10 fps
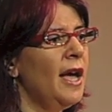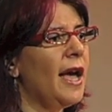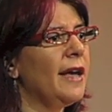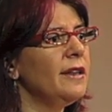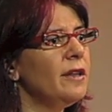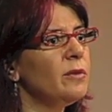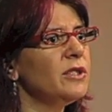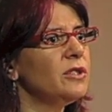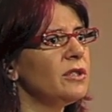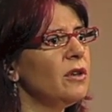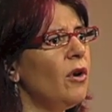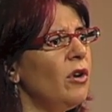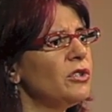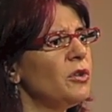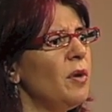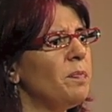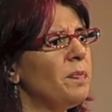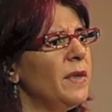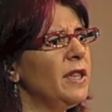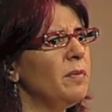And there was also
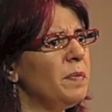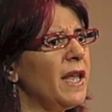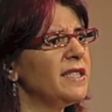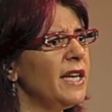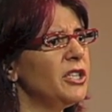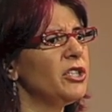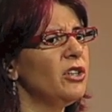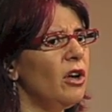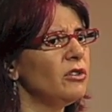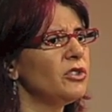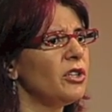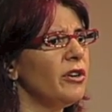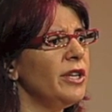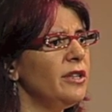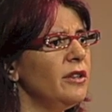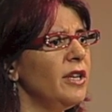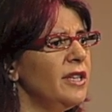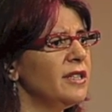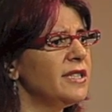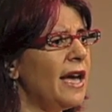a plantation culture in,
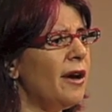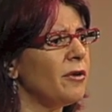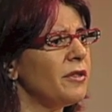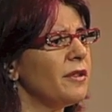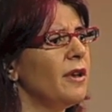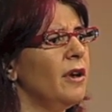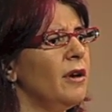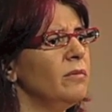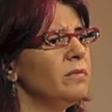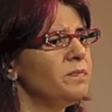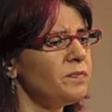in the South. Um,